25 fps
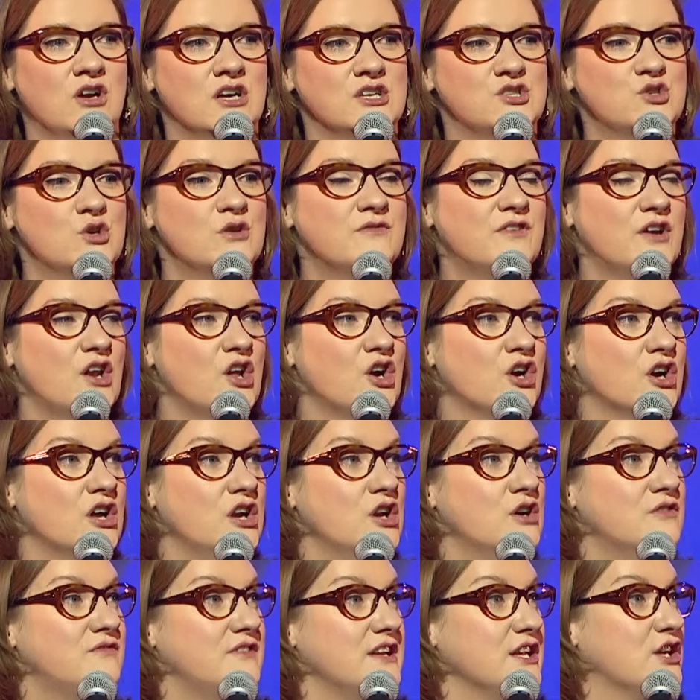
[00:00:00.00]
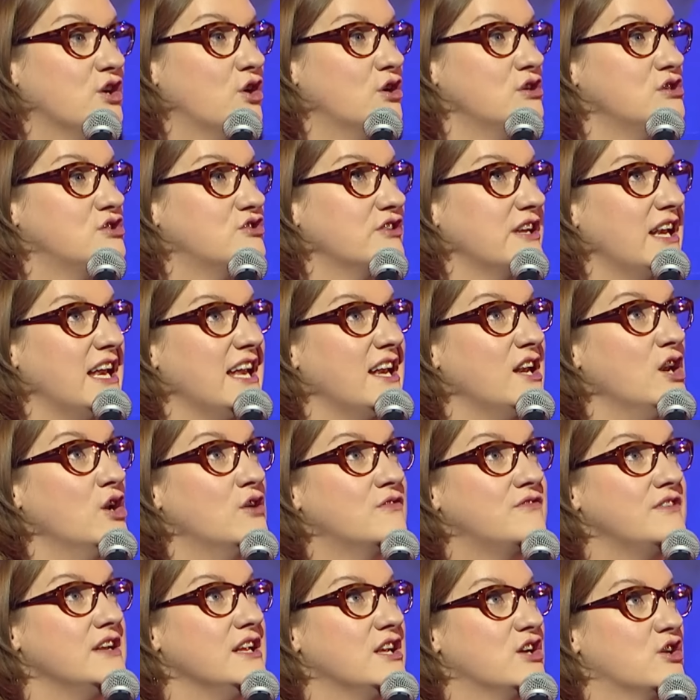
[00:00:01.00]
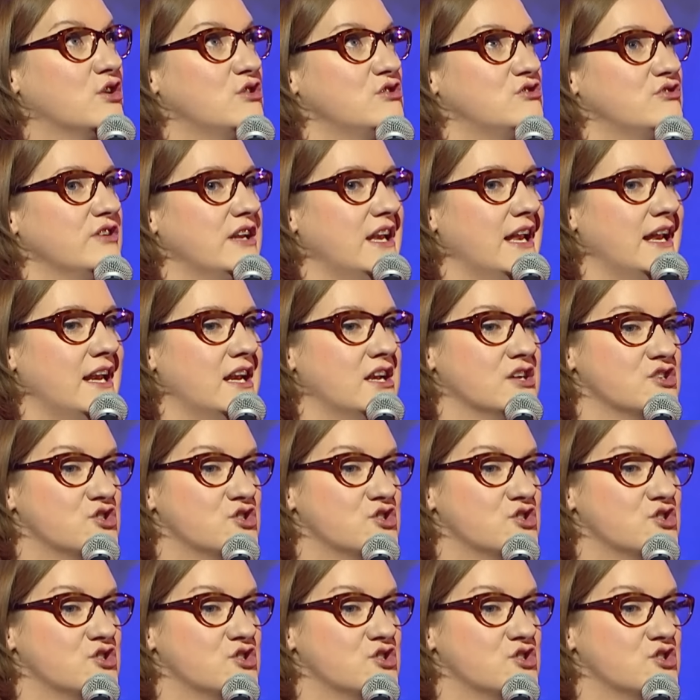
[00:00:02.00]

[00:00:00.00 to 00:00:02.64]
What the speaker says: I drove along a lovely country lane, and